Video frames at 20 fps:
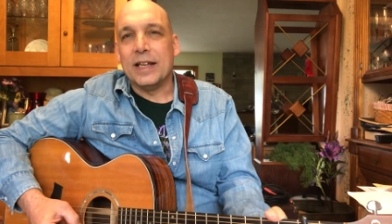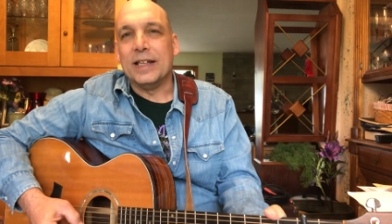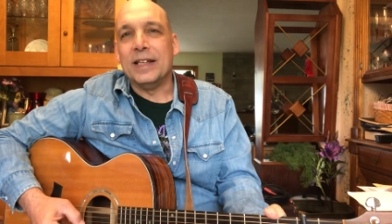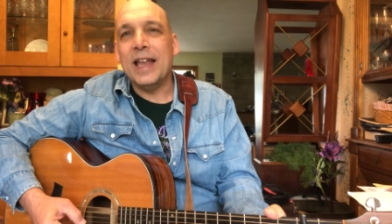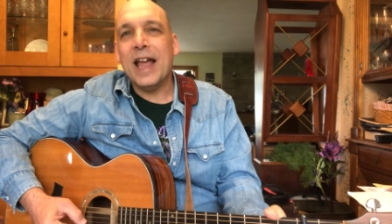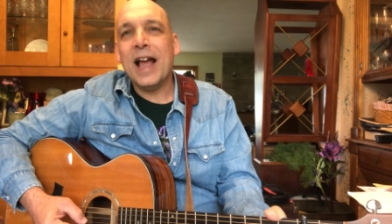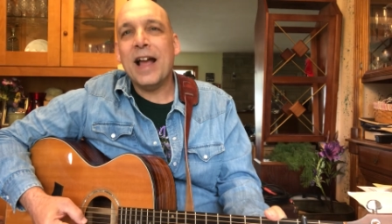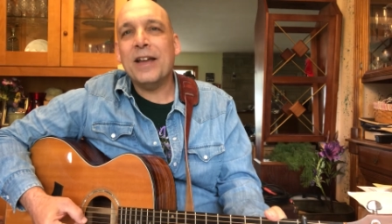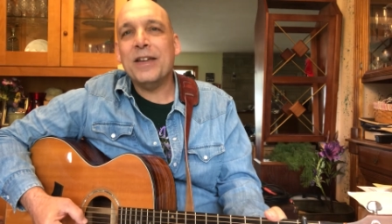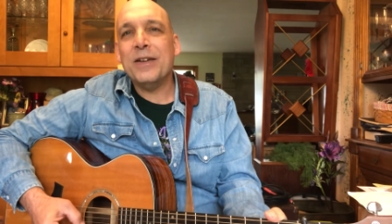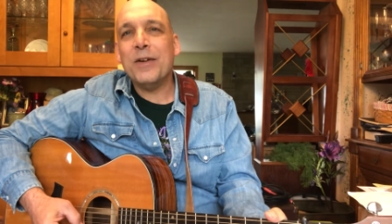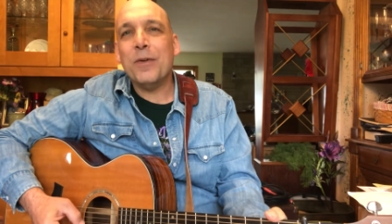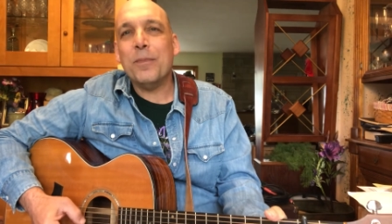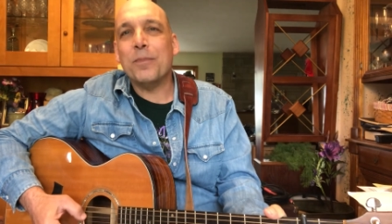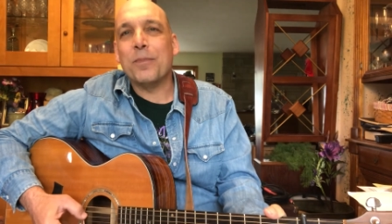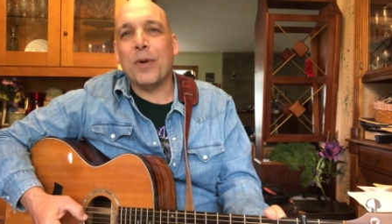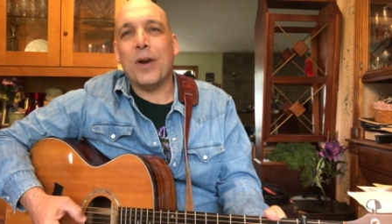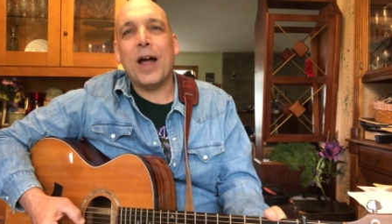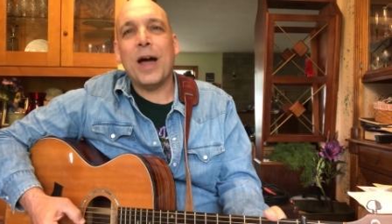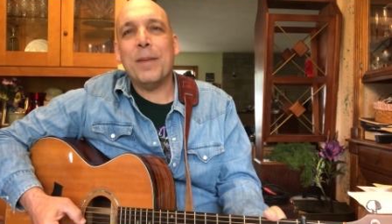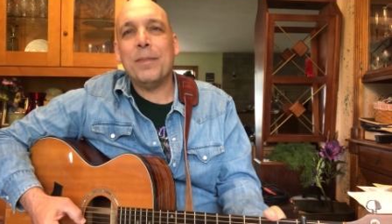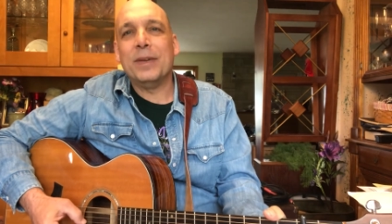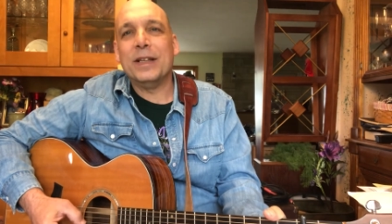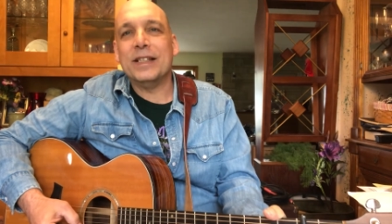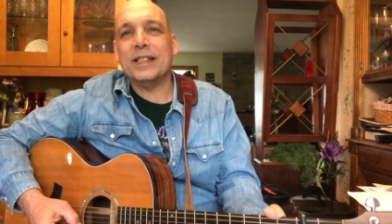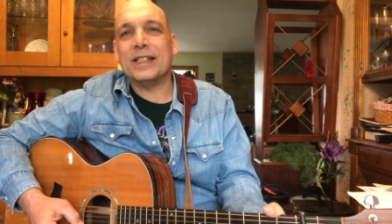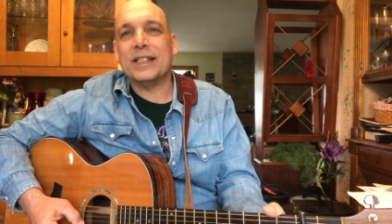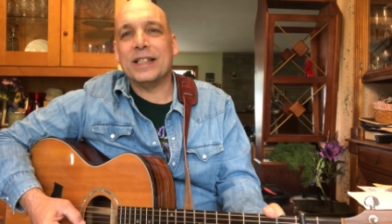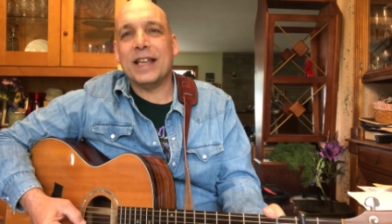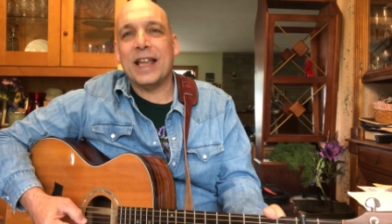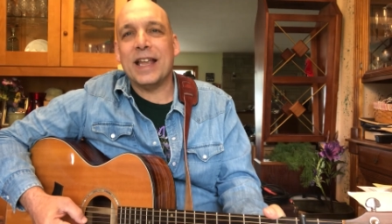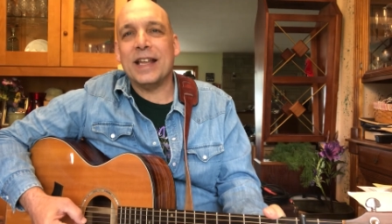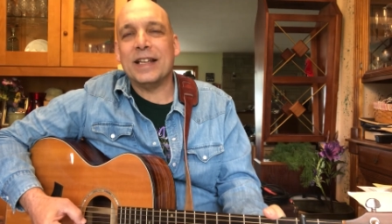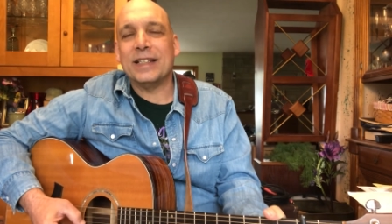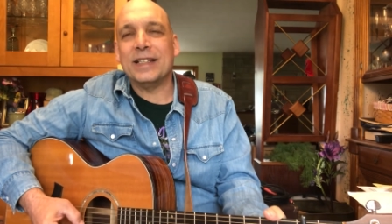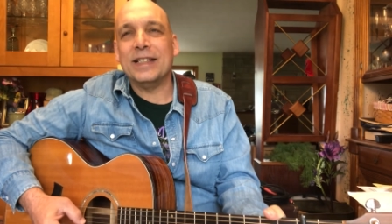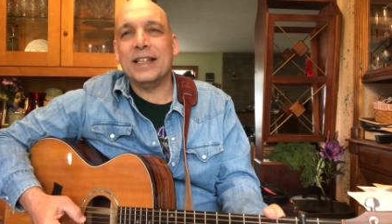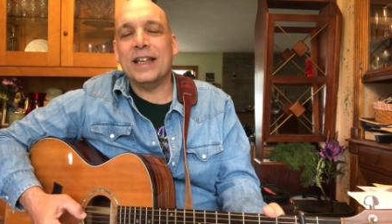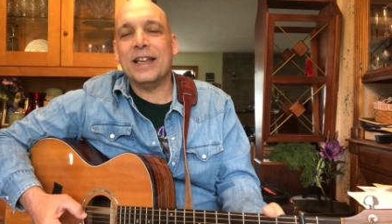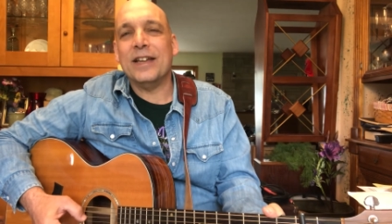Now you're probably
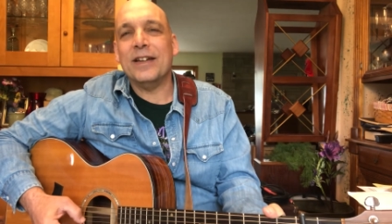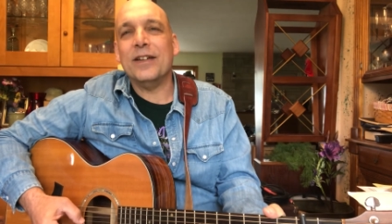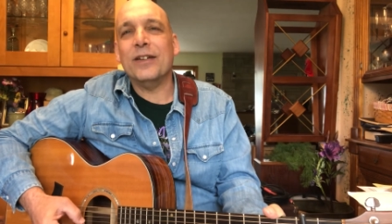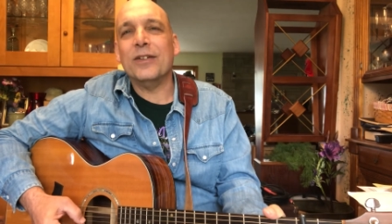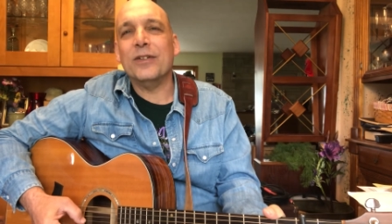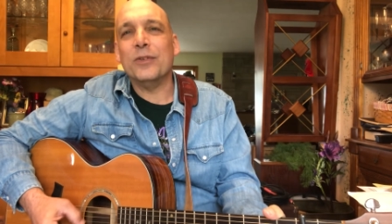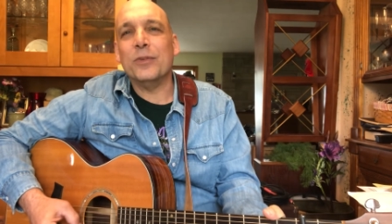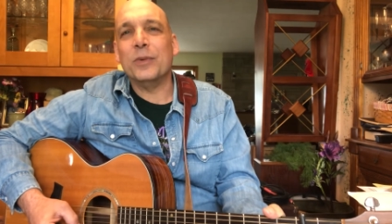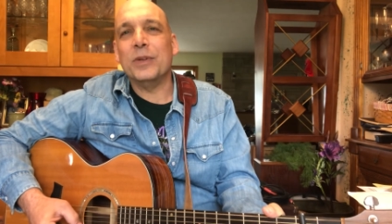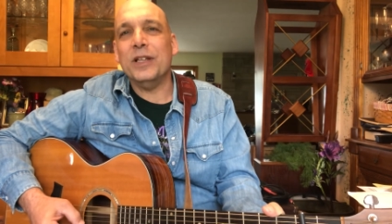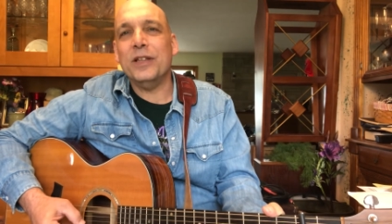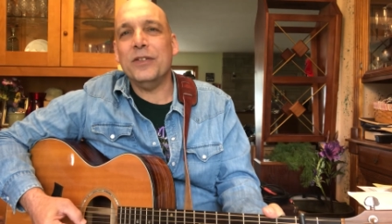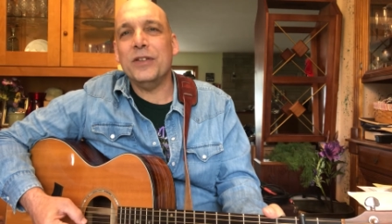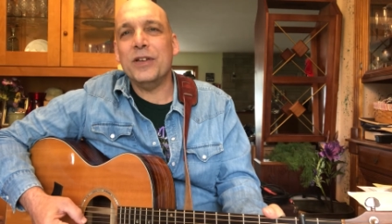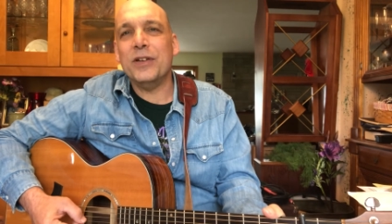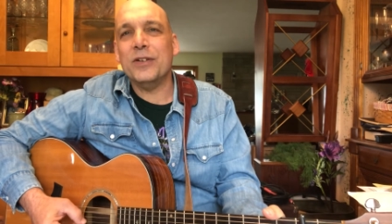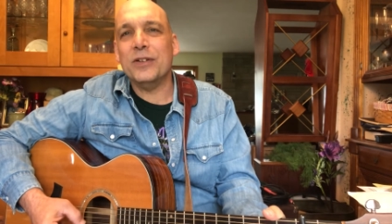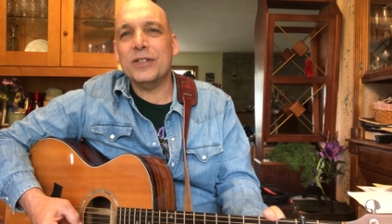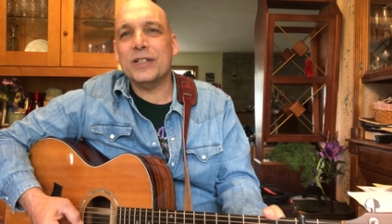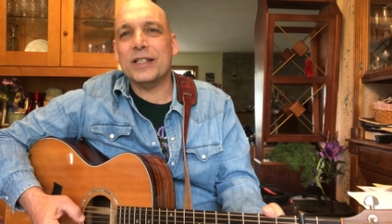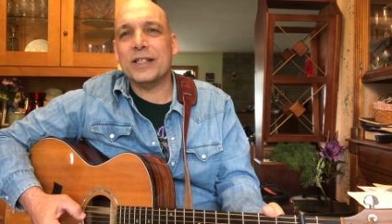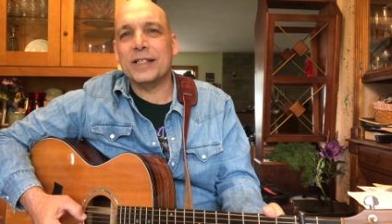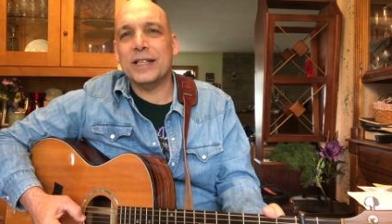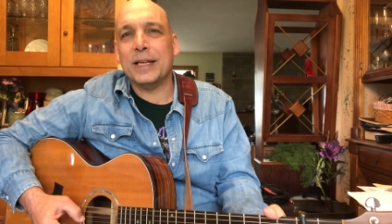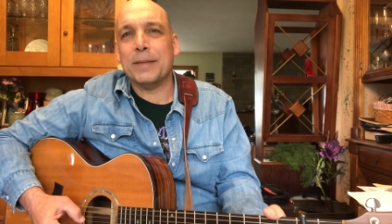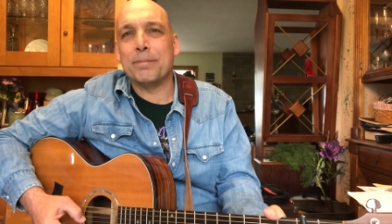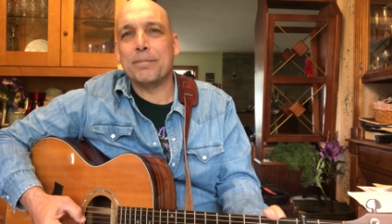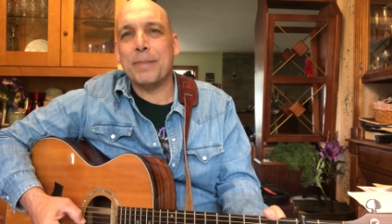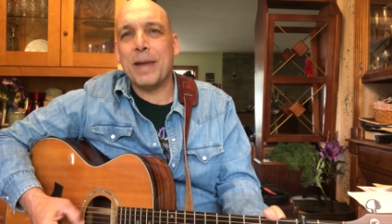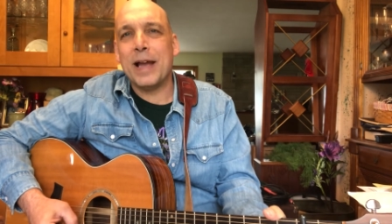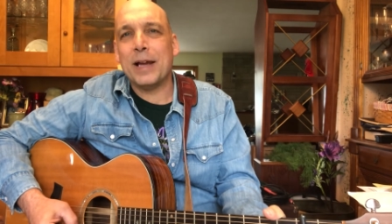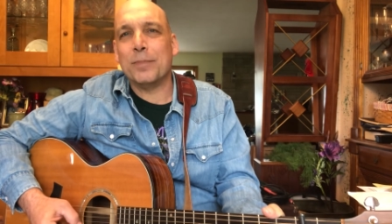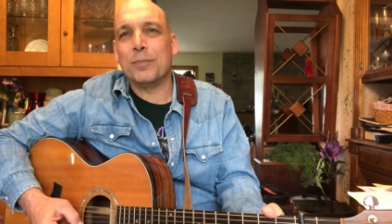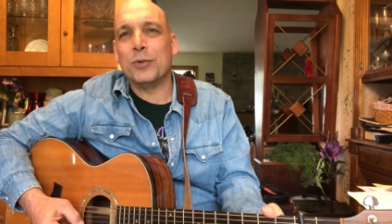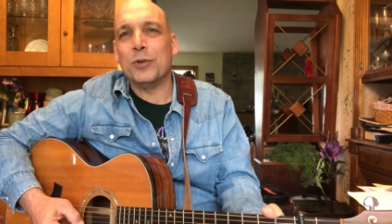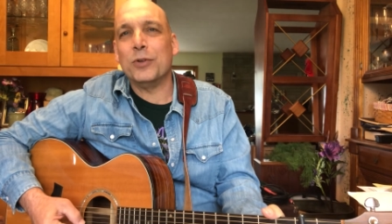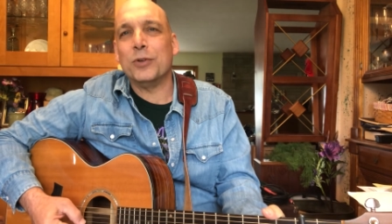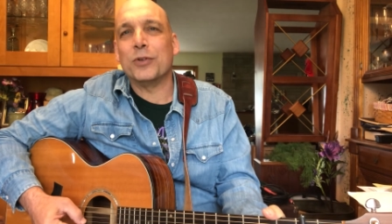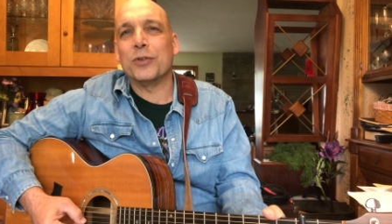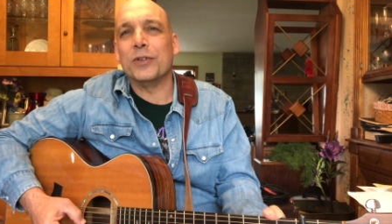standing there with your slick back
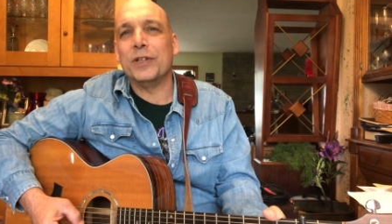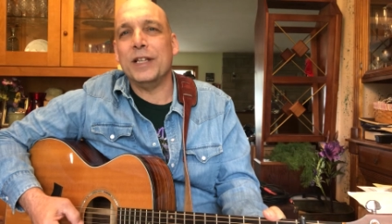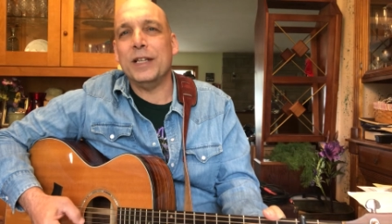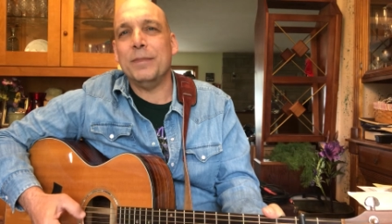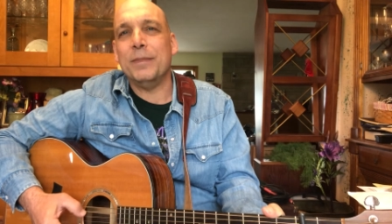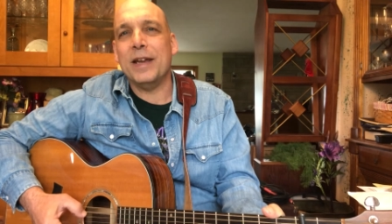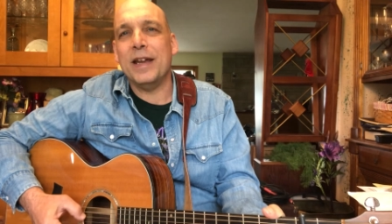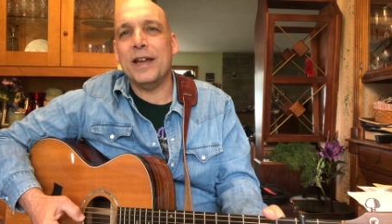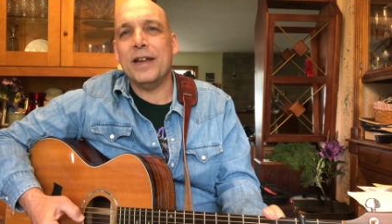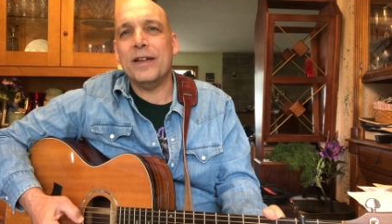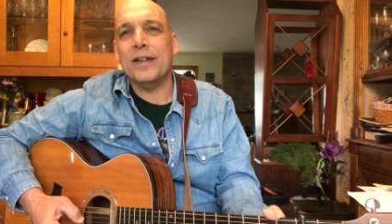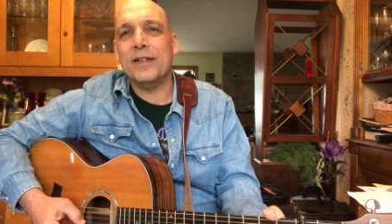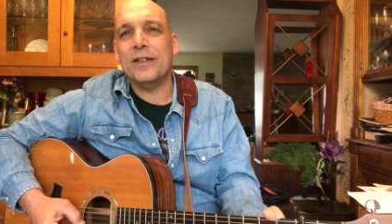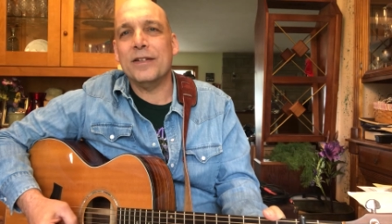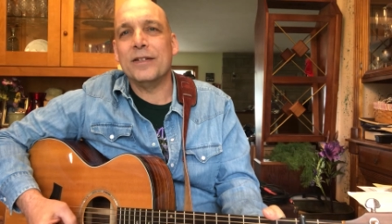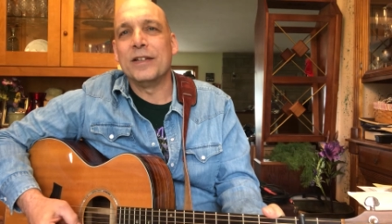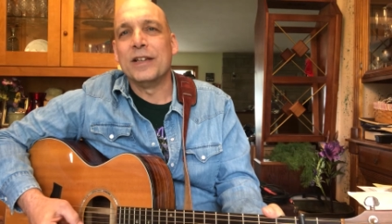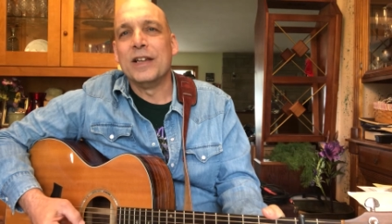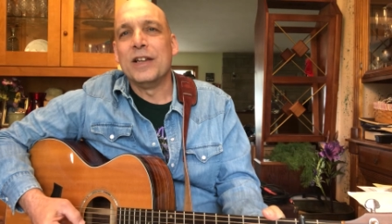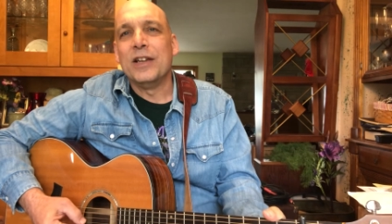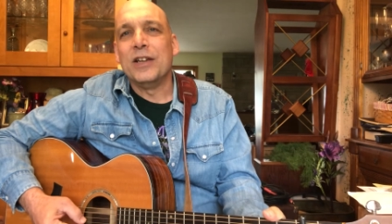Brylcreem hair,